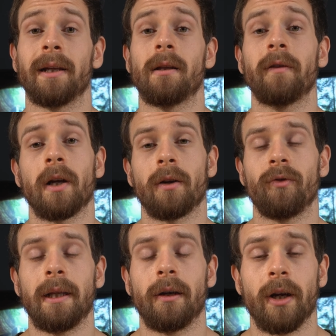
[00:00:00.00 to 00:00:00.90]
Lidl have done a
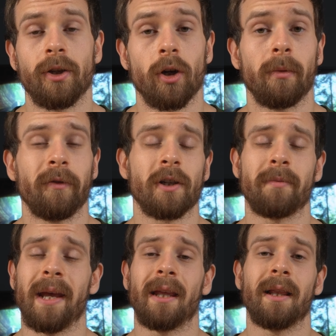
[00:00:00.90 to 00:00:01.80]
really great job of just
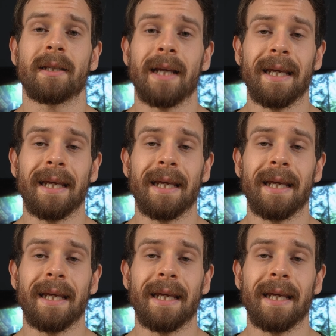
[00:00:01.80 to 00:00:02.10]
making this